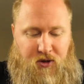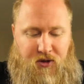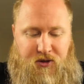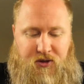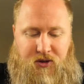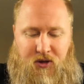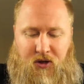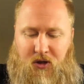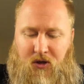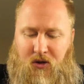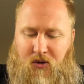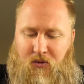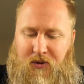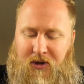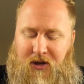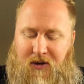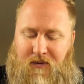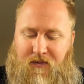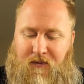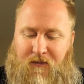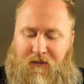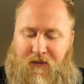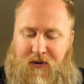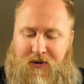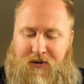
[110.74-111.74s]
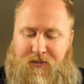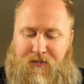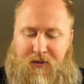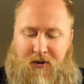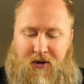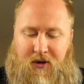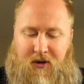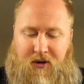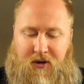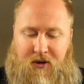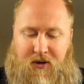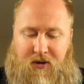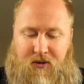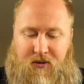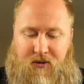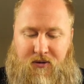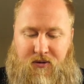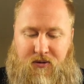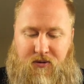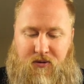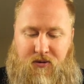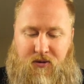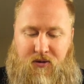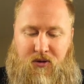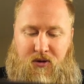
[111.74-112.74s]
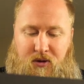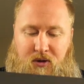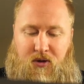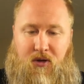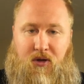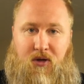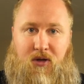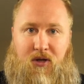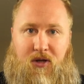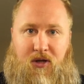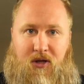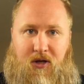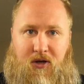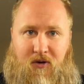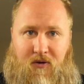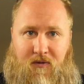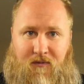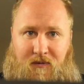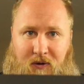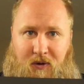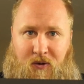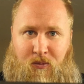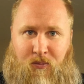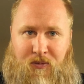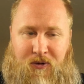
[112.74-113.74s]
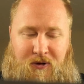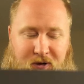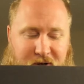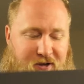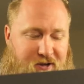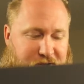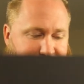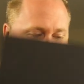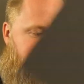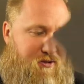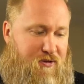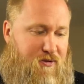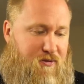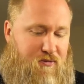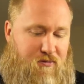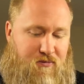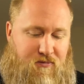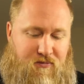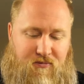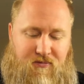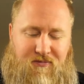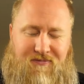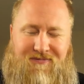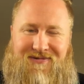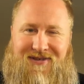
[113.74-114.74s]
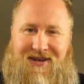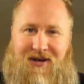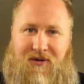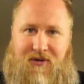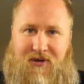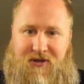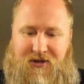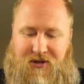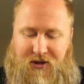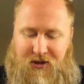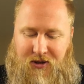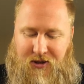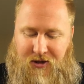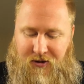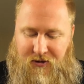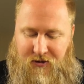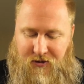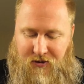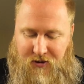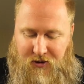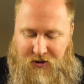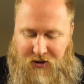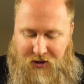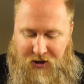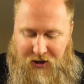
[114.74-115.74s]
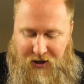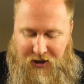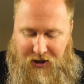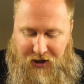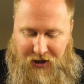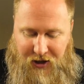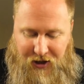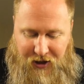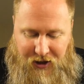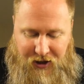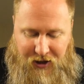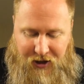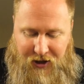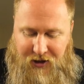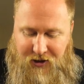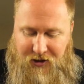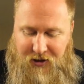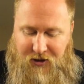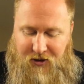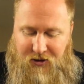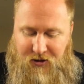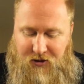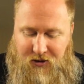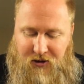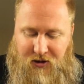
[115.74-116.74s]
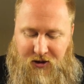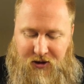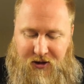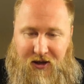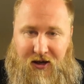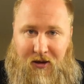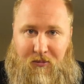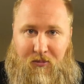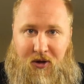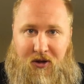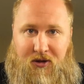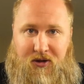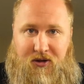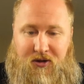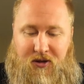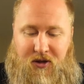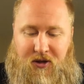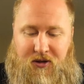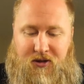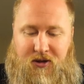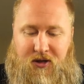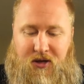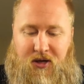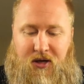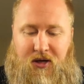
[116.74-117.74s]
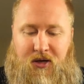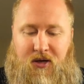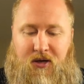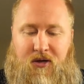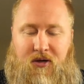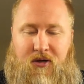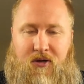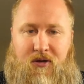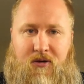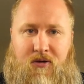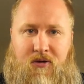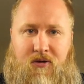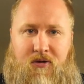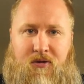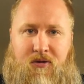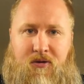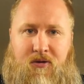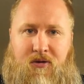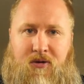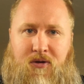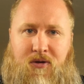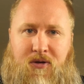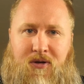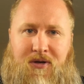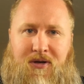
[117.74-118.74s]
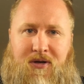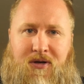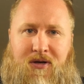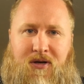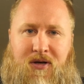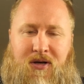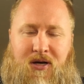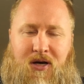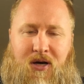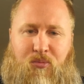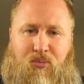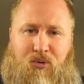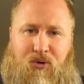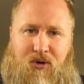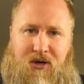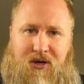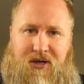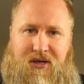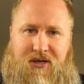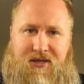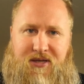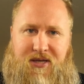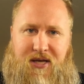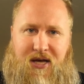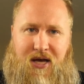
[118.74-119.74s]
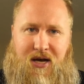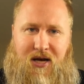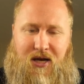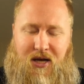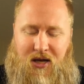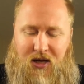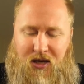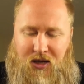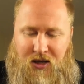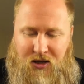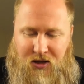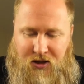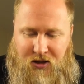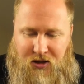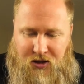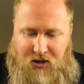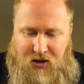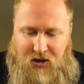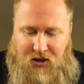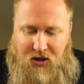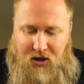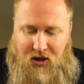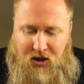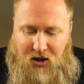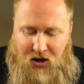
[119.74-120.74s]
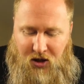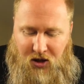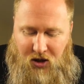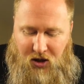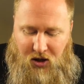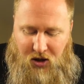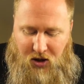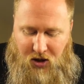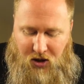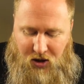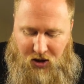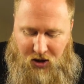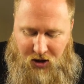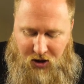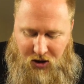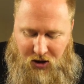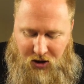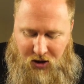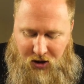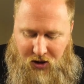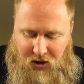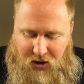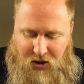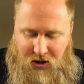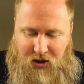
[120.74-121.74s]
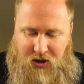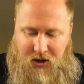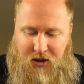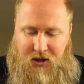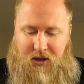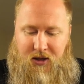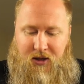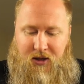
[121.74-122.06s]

So we have the first part. Little foam piece. How exciting. And look at that monstrosity. How pretty is that, huh? All